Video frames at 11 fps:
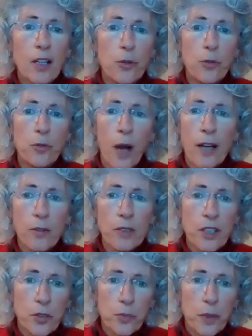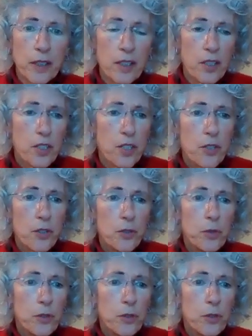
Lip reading: And I don't need to read these to you.